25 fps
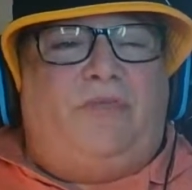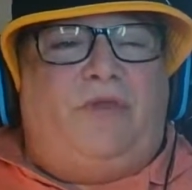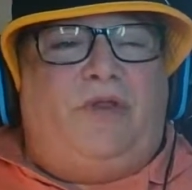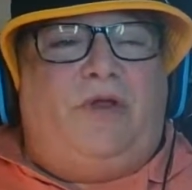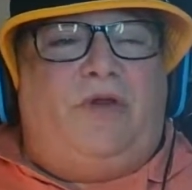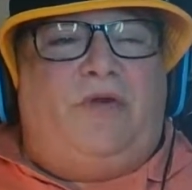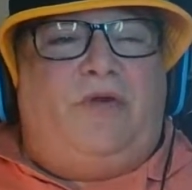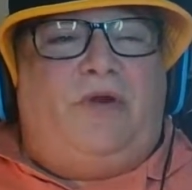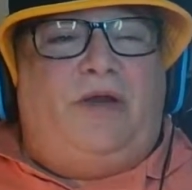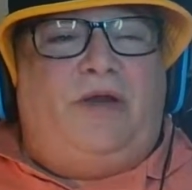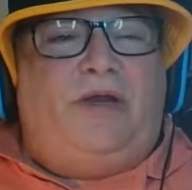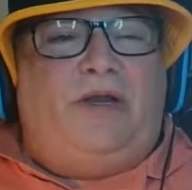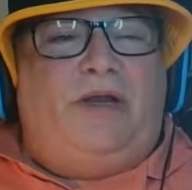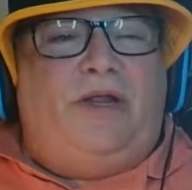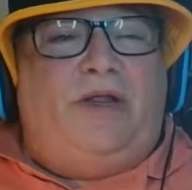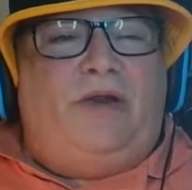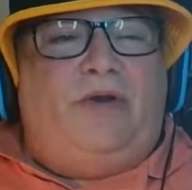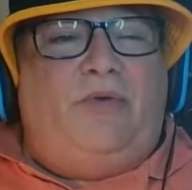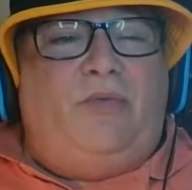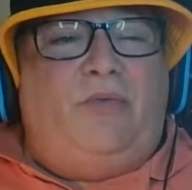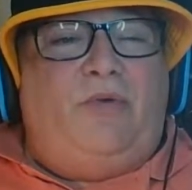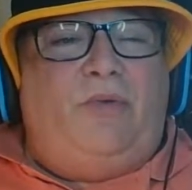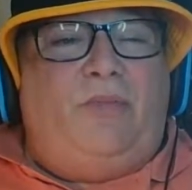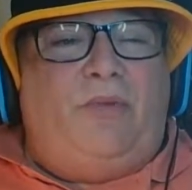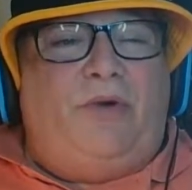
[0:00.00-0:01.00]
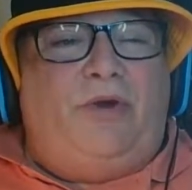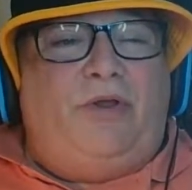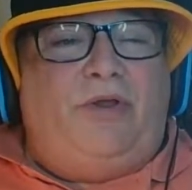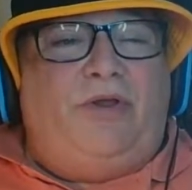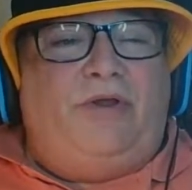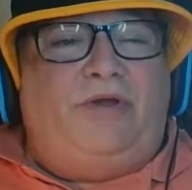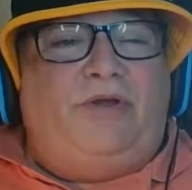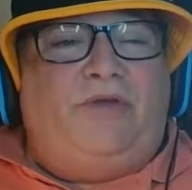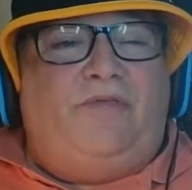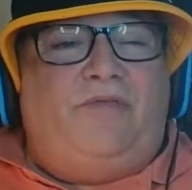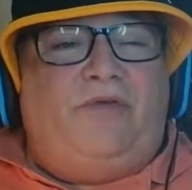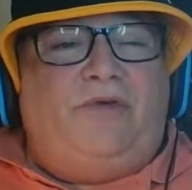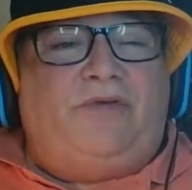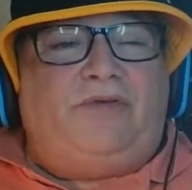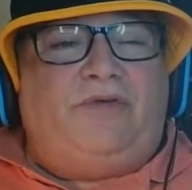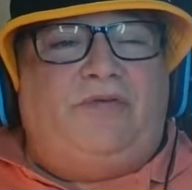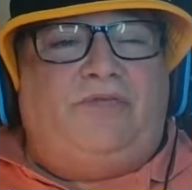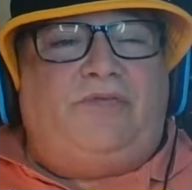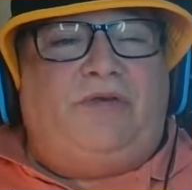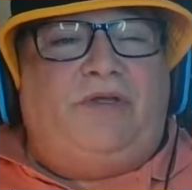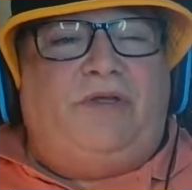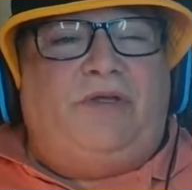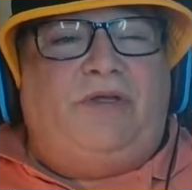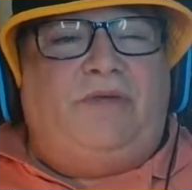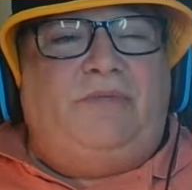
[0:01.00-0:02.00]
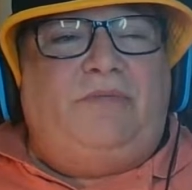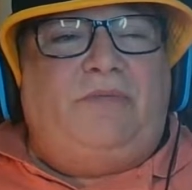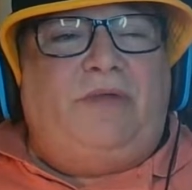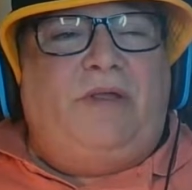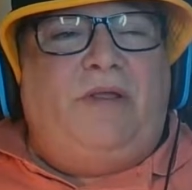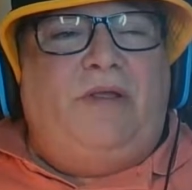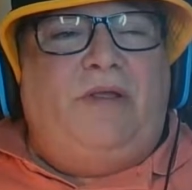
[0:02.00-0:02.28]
All right, and we're a pretty good defensive team.